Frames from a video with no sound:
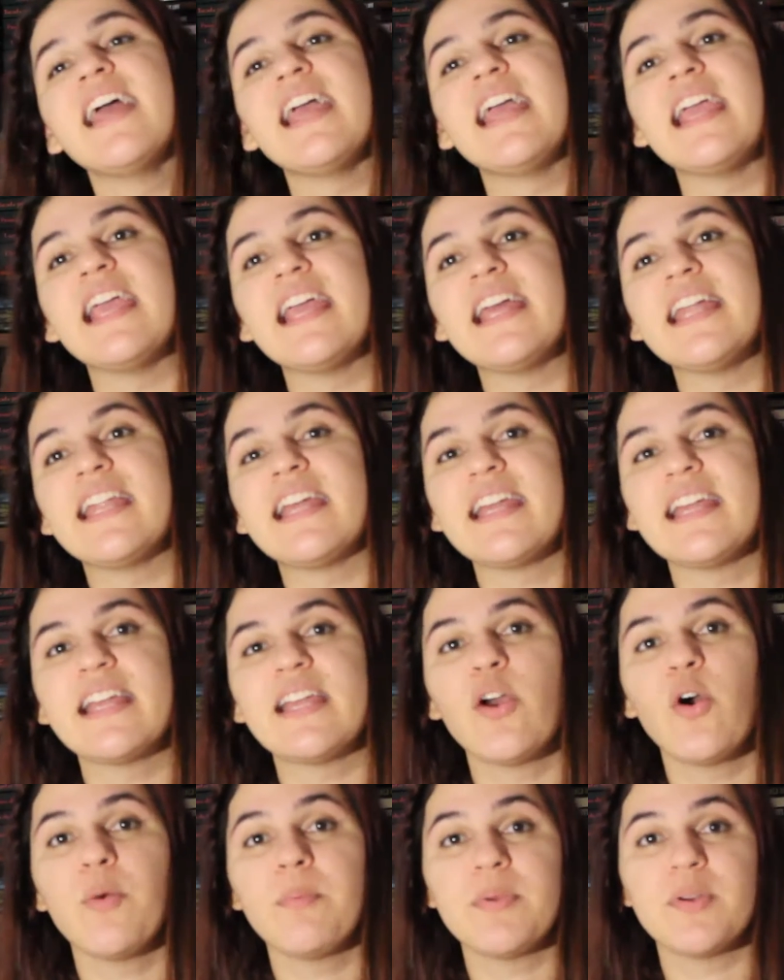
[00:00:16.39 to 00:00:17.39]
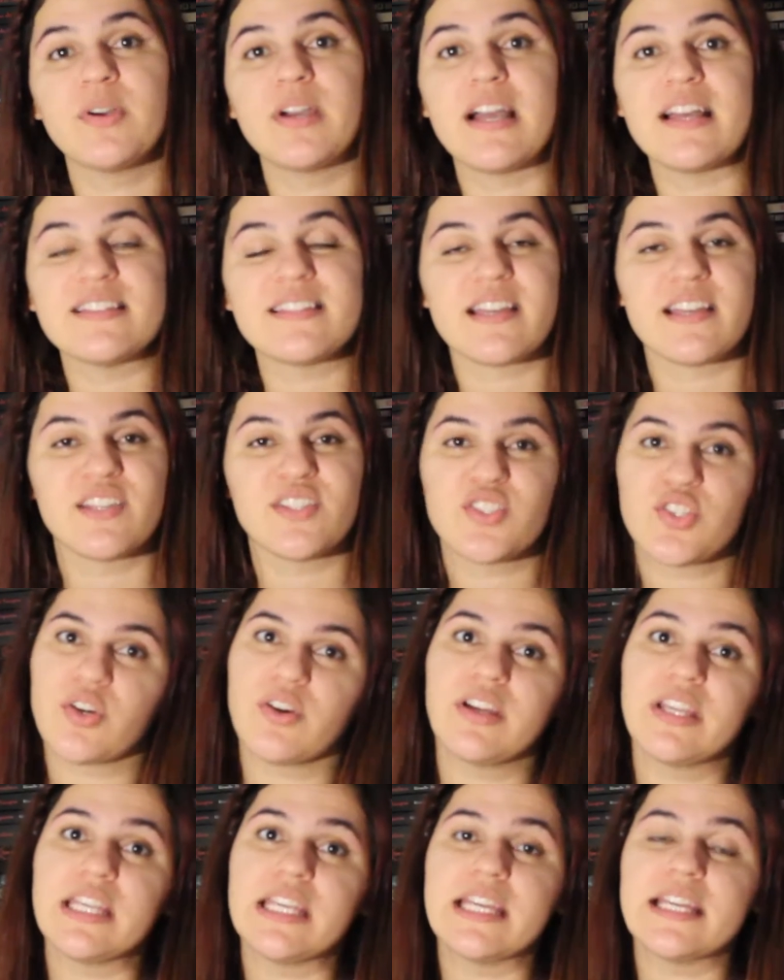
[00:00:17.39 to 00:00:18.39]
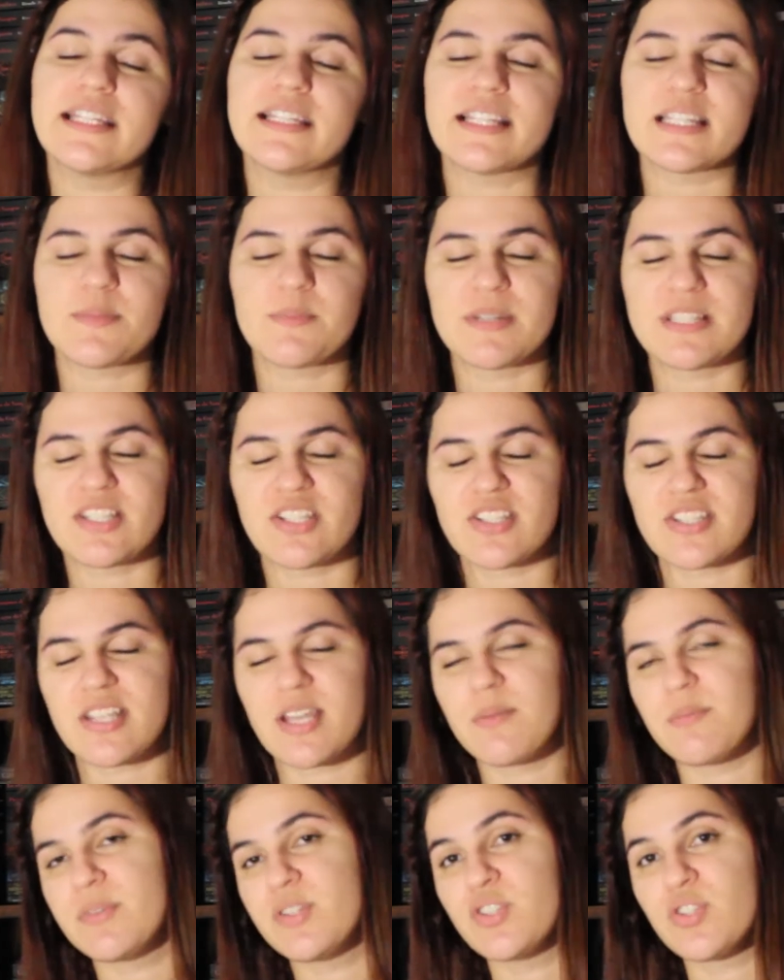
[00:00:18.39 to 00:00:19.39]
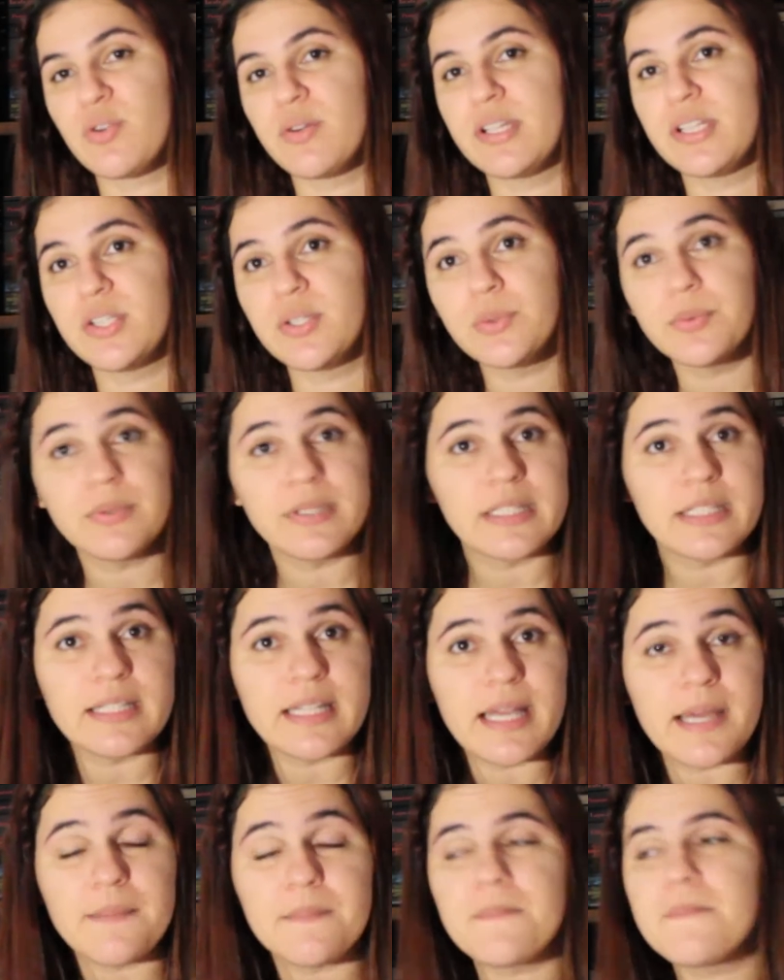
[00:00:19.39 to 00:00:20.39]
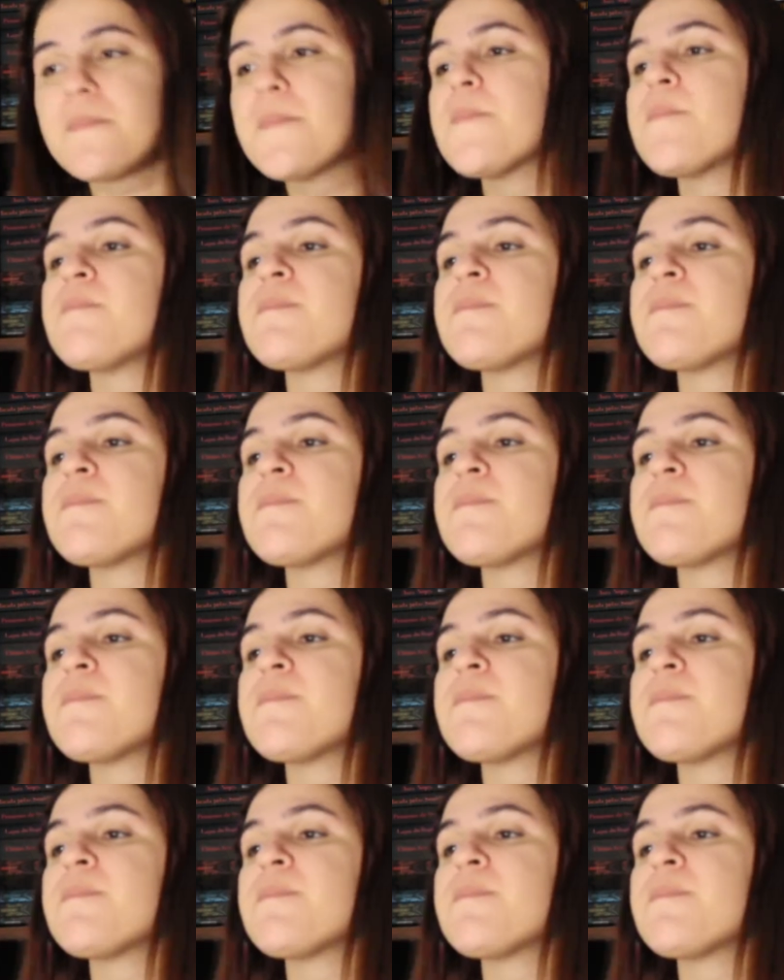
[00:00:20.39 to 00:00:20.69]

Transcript: And I hope you guys are enjoying it as much as I'm enjoying doing them.